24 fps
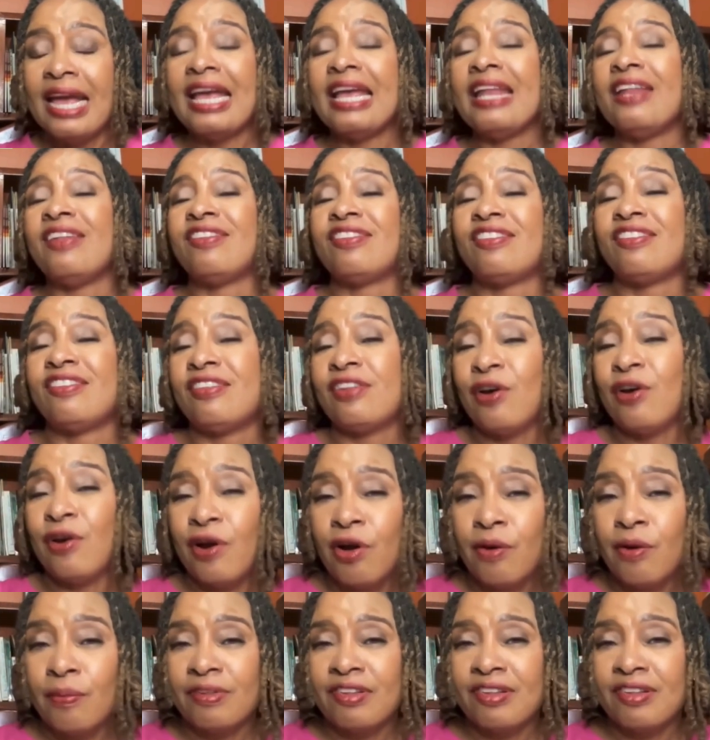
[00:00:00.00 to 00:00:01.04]
in
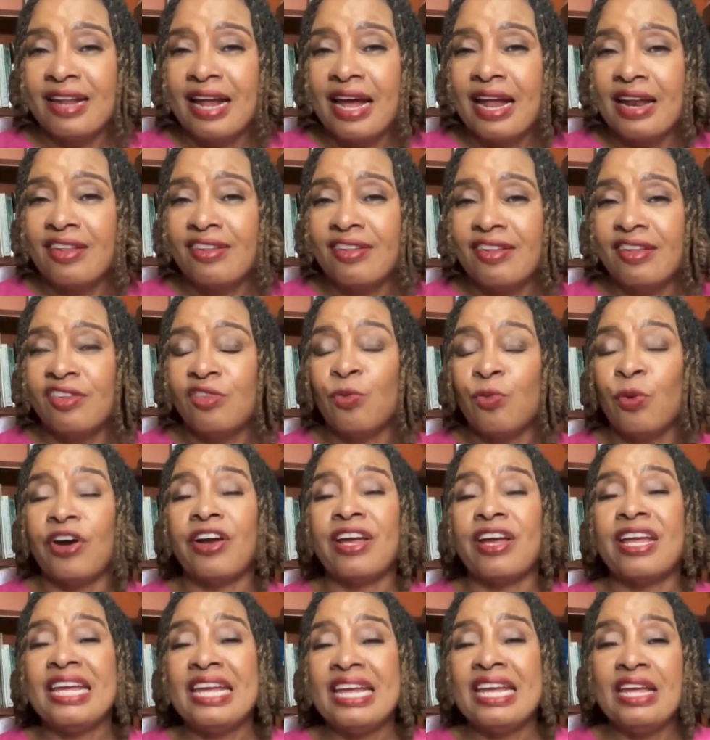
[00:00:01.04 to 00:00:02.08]
circumstances where
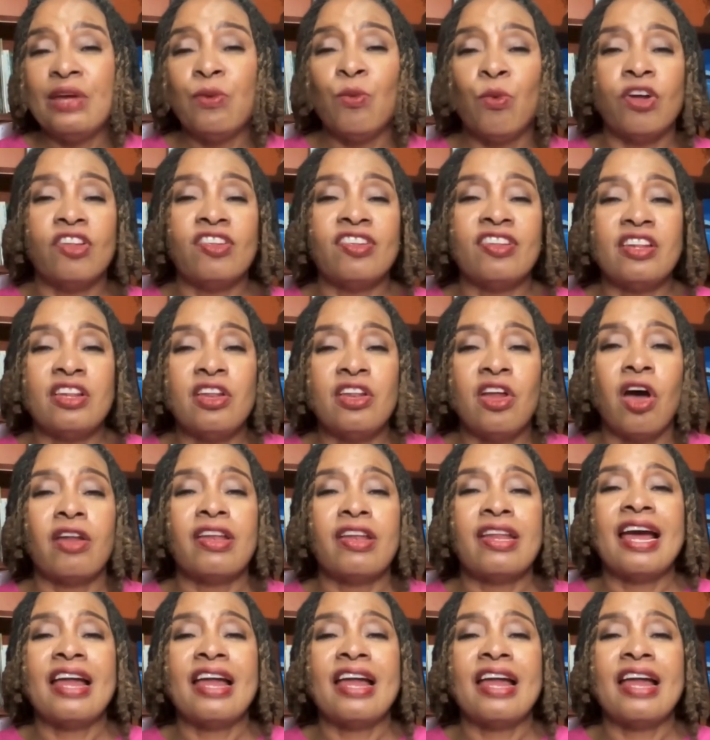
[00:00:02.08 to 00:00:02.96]
he was not